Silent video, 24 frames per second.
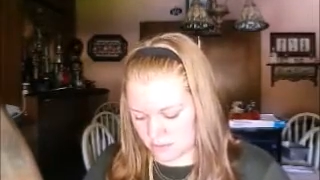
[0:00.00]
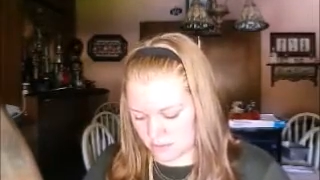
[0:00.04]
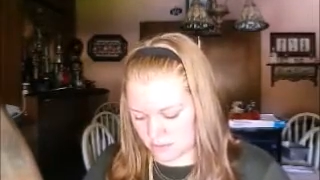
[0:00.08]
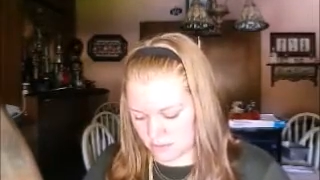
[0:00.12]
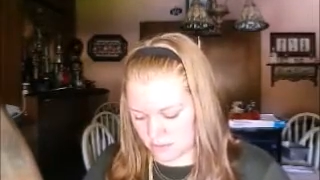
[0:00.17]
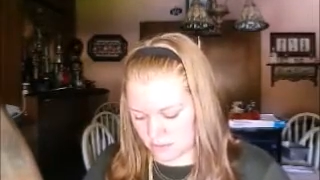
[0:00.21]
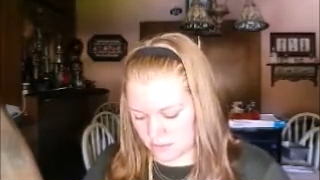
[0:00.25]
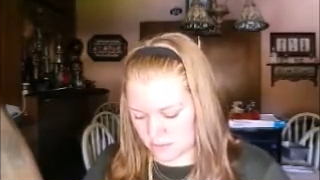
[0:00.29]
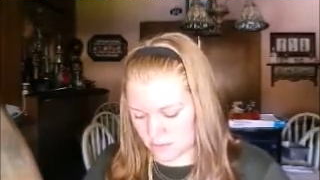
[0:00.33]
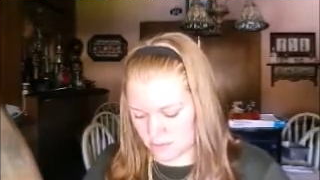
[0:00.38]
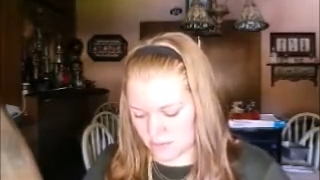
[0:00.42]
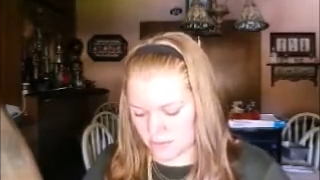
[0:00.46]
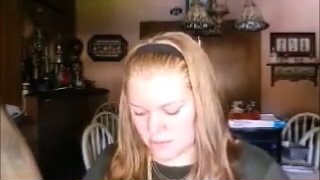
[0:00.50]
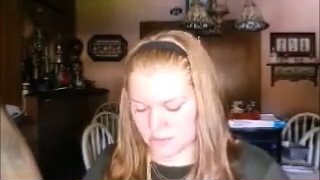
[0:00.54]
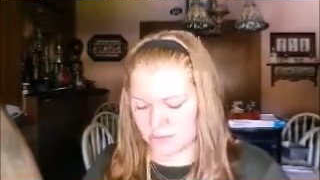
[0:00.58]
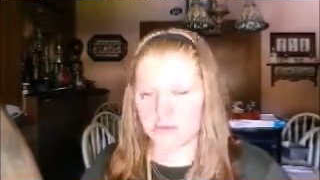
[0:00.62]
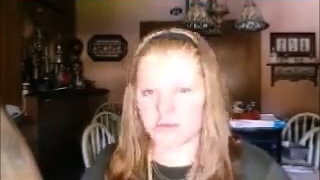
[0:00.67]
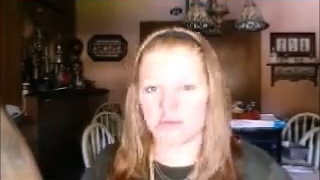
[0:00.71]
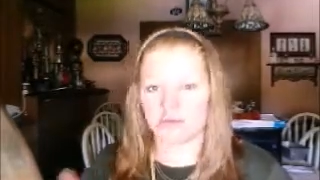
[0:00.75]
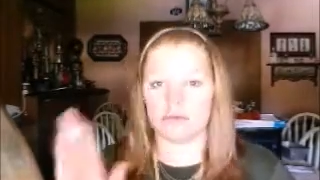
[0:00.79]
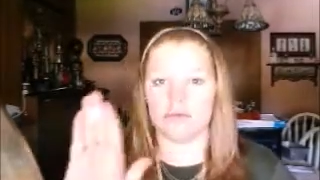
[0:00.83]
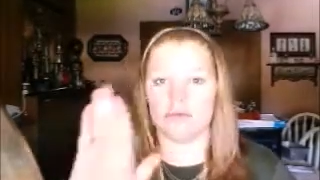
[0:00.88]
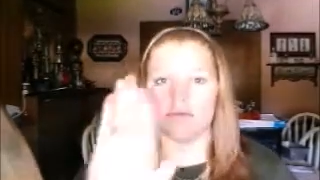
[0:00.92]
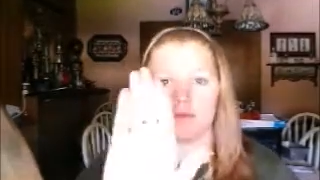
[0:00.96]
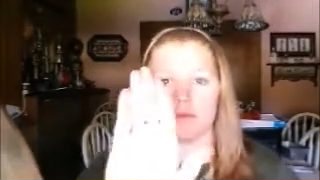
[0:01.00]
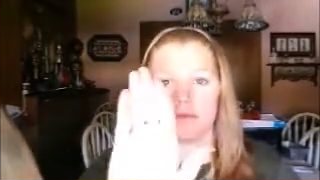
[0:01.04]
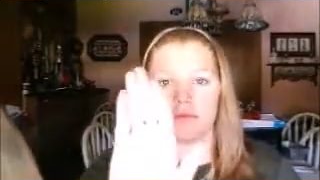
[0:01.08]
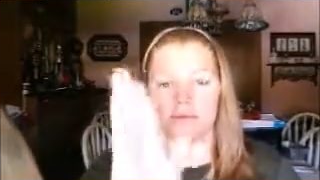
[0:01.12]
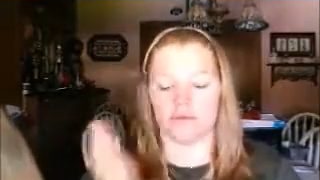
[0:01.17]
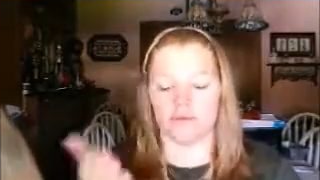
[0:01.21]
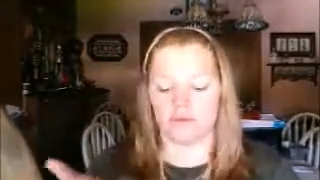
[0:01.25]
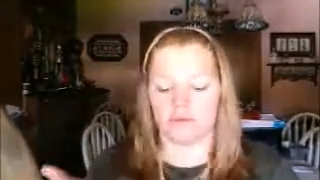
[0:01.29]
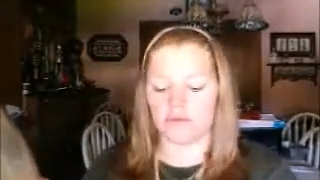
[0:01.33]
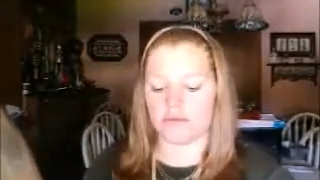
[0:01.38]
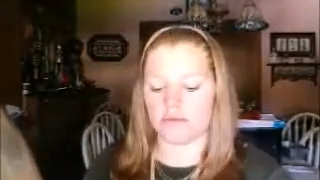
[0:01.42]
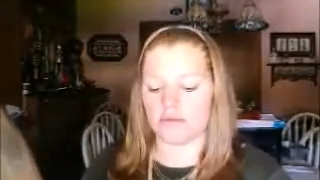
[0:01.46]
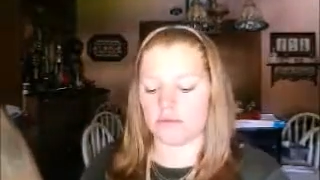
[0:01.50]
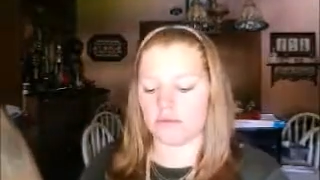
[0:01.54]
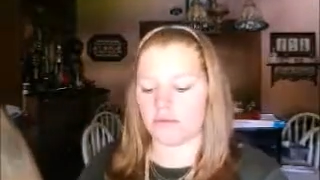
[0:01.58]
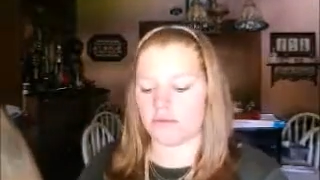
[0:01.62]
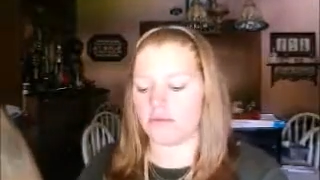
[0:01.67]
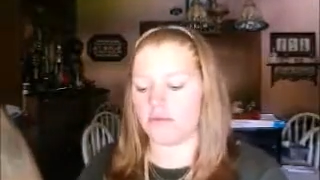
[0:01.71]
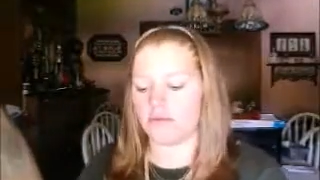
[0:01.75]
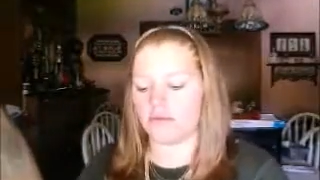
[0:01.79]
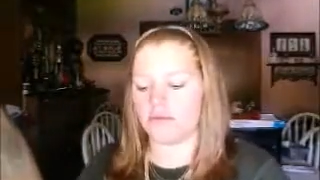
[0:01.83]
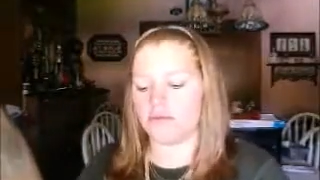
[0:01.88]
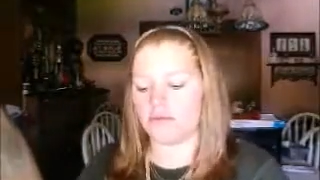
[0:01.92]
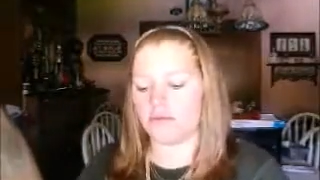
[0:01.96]
You use whatever moisturizer
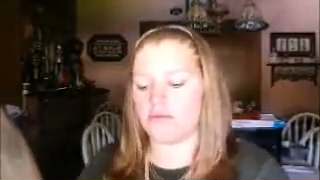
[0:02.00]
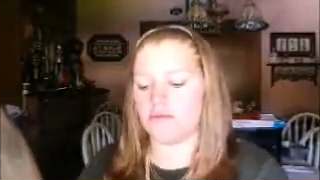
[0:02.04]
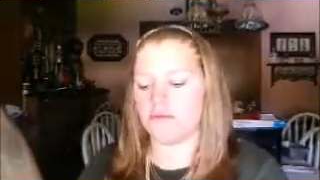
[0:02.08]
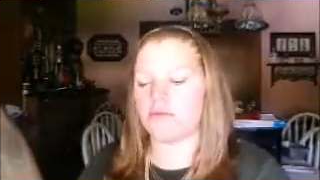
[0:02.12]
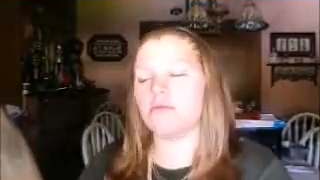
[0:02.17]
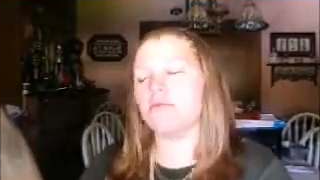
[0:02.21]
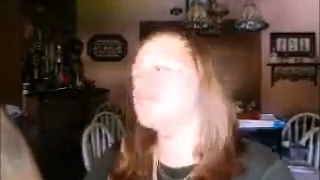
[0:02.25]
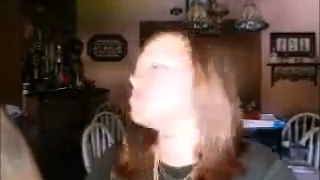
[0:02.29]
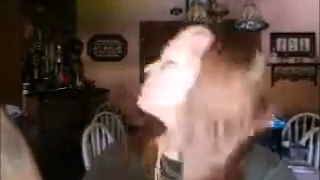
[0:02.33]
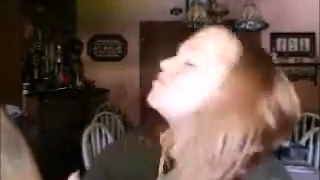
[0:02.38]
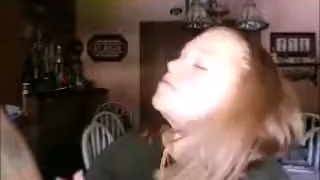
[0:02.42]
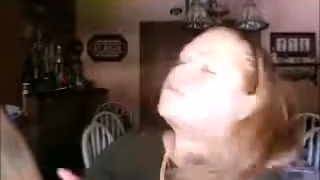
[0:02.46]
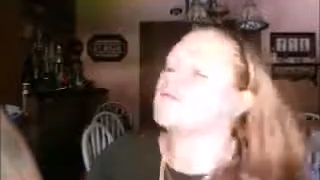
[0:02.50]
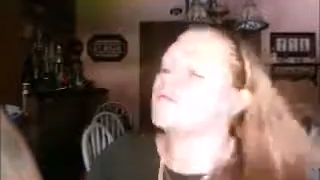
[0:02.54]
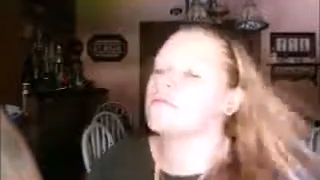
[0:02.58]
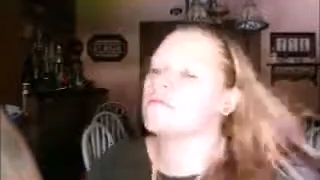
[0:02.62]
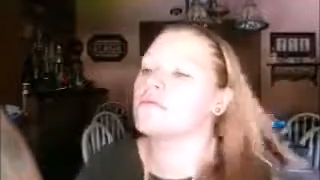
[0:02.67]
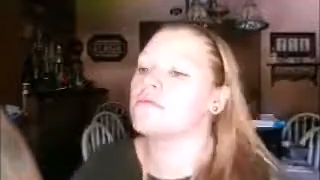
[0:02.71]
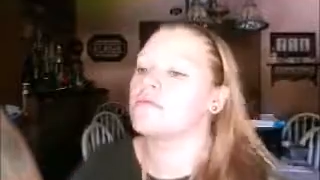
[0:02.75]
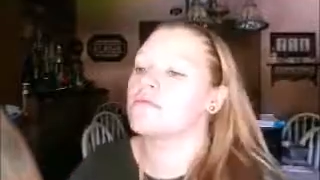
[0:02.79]
works best for you.